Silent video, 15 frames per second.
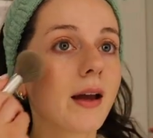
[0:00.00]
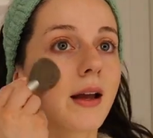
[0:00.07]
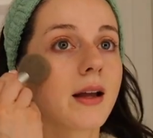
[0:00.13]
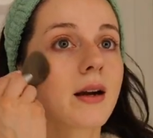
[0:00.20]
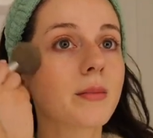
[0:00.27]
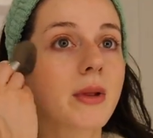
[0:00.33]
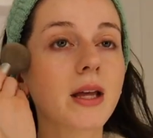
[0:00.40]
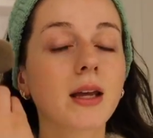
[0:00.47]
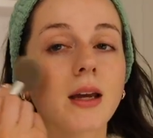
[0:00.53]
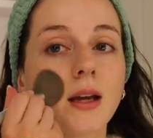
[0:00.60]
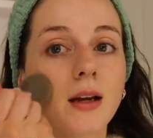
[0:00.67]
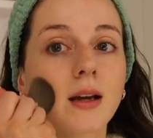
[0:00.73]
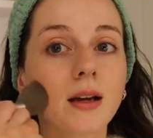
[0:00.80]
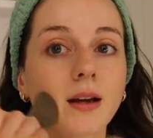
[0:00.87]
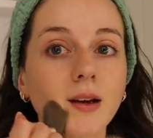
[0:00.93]
and I'm
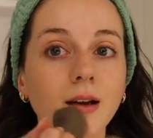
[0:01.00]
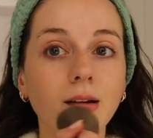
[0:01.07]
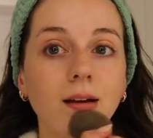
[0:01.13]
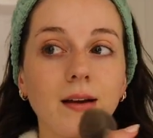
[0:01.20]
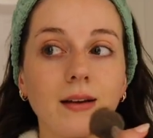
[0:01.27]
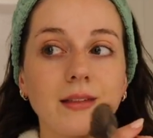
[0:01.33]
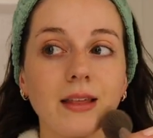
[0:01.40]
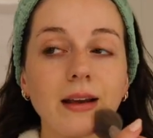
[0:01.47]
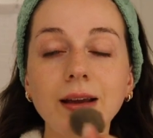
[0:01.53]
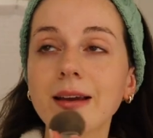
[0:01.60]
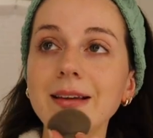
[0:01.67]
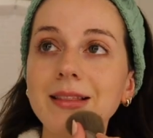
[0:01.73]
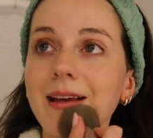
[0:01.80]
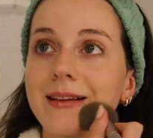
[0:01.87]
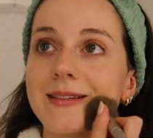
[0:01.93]
like
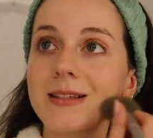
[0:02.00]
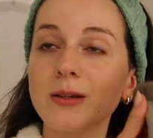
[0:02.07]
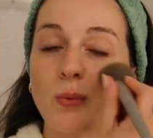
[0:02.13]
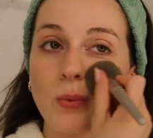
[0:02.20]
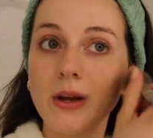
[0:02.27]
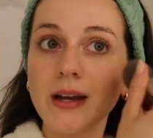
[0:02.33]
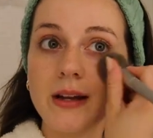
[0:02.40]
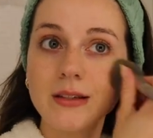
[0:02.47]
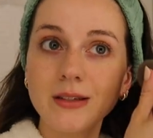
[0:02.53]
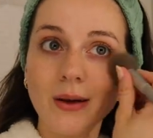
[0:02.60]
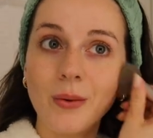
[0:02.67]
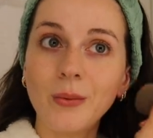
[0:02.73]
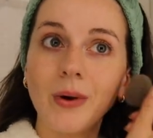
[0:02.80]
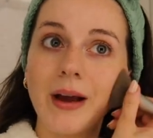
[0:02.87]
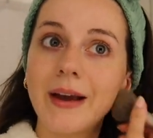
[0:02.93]
thinking that's weeks
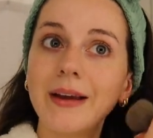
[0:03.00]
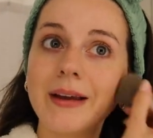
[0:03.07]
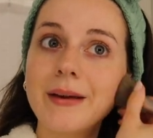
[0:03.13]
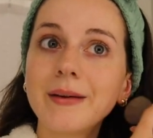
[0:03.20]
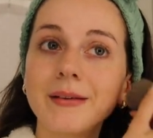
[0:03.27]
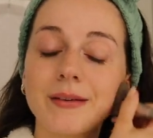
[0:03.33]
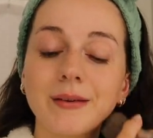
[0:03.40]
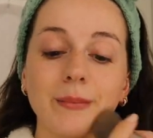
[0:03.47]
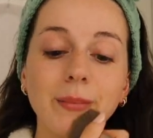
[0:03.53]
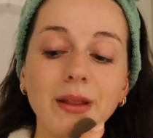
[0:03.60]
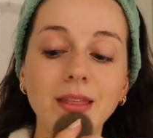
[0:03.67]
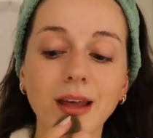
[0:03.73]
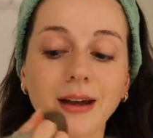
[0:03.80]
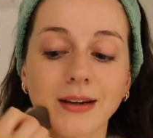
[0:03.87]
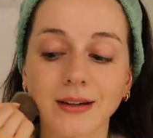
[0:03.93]
away,
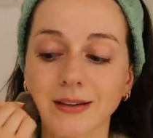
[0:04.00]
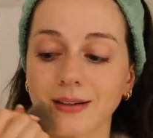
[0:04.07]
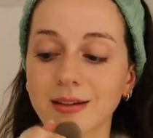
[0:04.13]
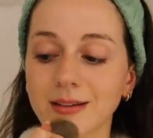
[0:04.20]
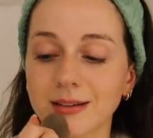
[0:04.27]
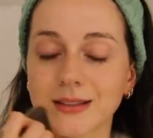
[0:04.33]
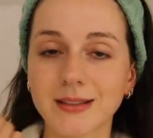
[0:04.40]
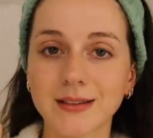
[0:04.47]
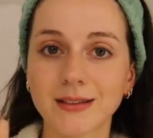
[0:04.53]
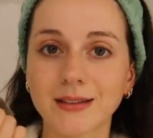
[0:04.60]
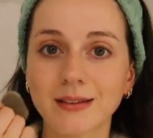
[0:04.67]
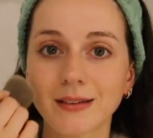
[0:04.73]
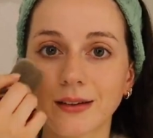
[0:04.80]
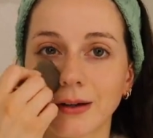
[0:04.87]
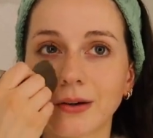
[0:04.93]
but then it's
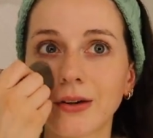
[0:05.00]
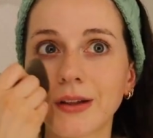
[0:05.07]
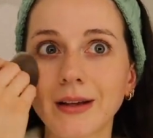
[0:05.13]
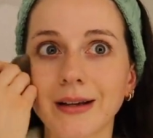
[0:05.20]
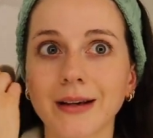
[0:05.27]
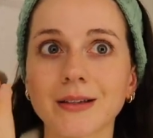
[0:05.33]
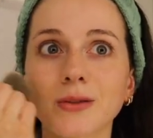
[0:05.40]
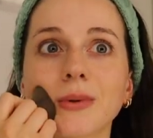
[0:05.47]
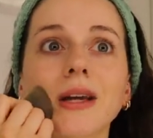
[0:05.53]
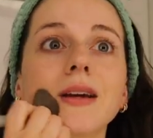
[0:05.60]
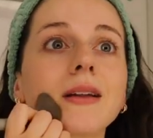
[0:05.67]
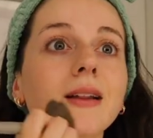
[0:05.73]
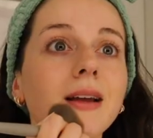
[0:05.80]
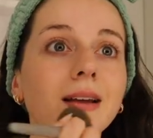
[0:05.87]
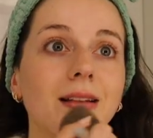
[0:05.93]
literally next
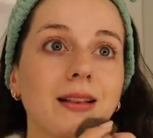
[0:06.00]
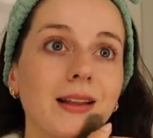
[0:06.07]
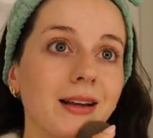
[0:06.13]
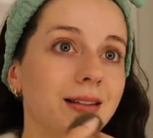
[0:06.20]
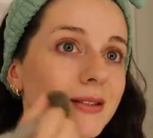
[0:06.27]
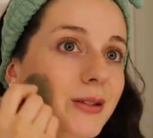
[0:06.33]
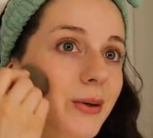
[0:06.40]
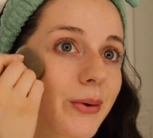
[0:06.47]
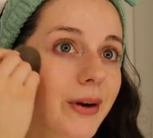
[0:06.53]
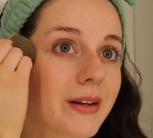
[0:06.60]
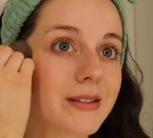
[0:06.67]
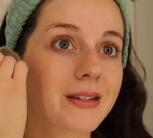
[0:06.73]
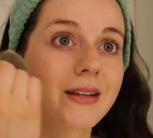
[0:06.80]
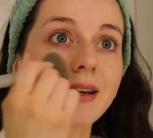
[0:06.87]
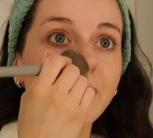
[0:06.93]
week. Like, that's
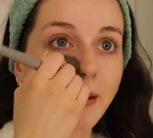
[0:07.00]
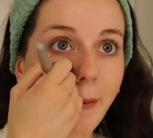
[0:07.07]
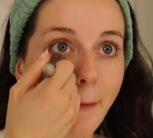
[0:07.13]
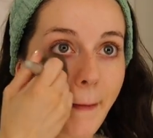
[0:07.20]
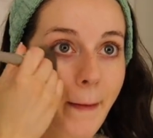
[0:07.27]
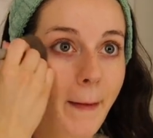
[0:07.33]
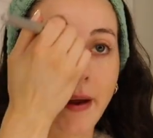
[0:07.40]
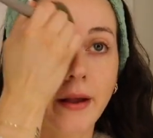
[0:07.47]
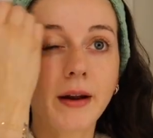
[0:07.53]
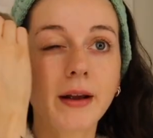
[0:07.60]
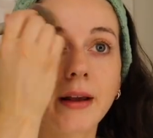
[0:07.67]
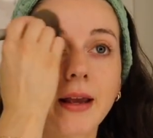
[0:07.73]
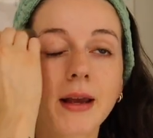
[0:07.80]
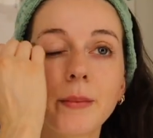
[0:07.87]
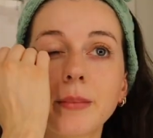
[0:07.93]
crazy and I
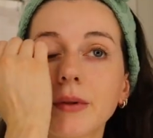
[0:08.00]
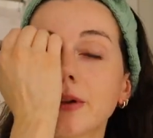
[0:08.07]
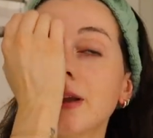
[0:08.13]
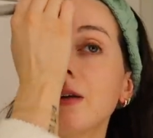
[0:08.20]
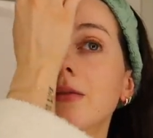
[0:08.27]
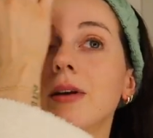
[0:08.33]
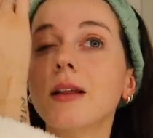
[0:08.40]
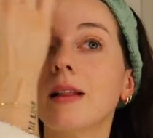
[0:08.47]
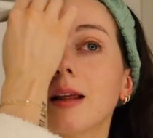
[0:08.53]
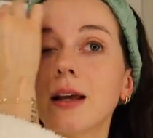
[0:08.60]
can't believe it.